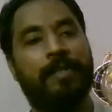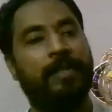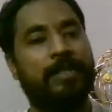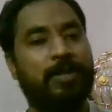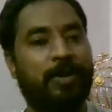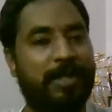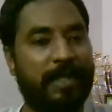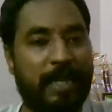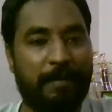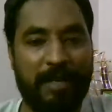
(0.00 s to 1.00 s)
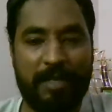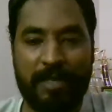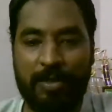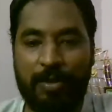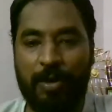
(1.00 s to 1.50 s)
So 10
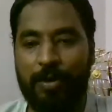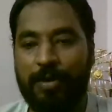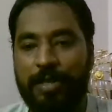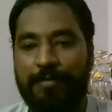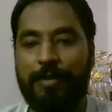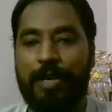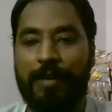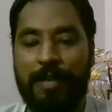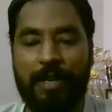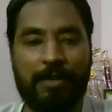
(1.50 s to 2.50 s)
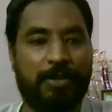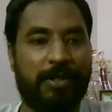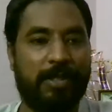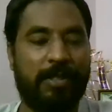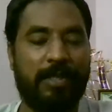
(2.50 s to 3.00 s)
minutes to go. If you have any
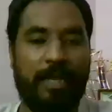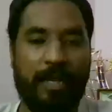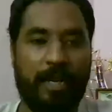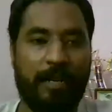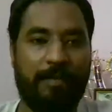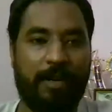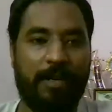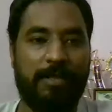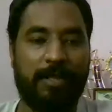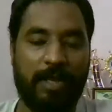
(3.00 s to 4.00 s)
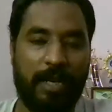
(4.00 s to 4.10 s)
questions, any clarification,